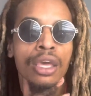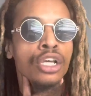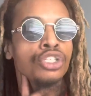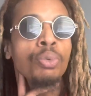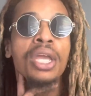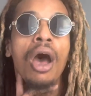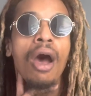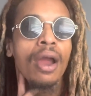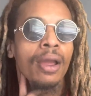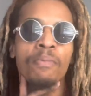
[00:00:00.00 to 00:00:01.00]

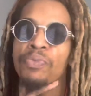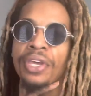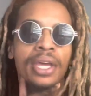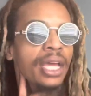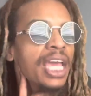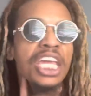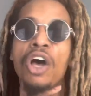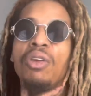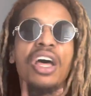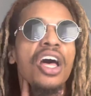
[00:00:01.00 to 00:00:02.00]
Sweetheart, he
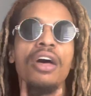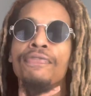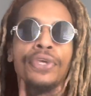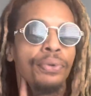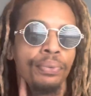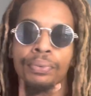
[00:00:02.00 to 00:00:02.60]
don't love you.